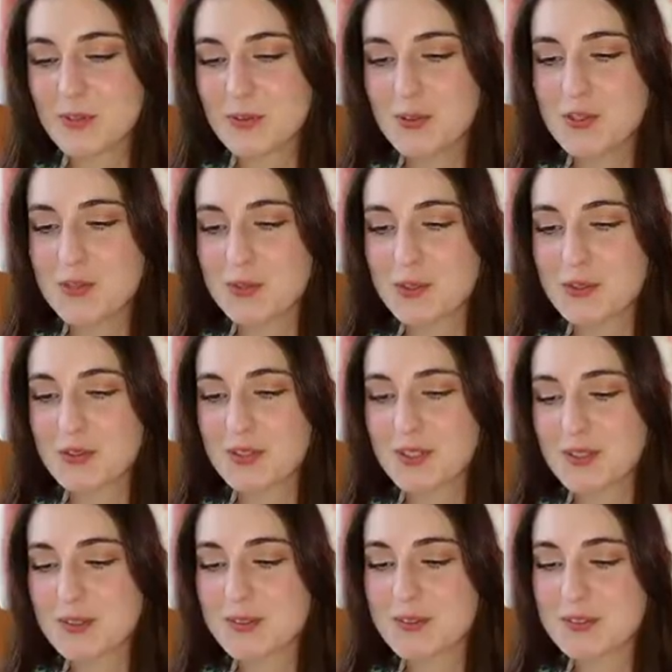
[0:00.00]
Fujimoto and
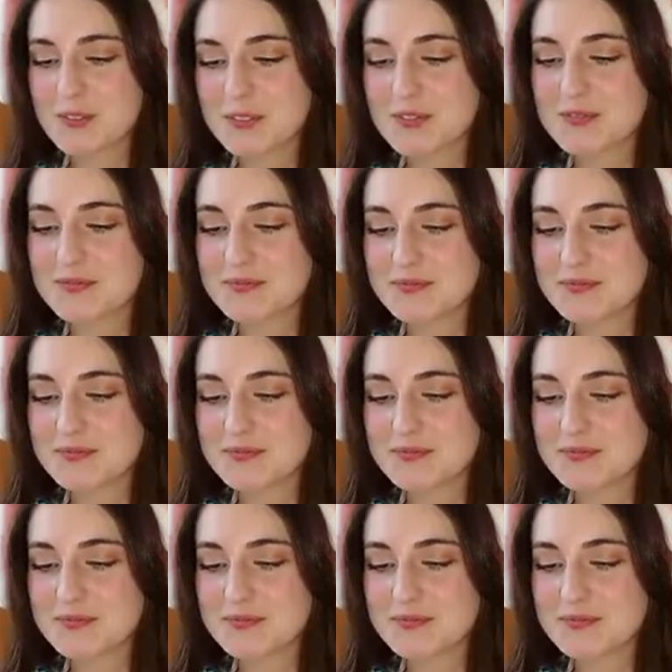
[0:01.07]
Kyono.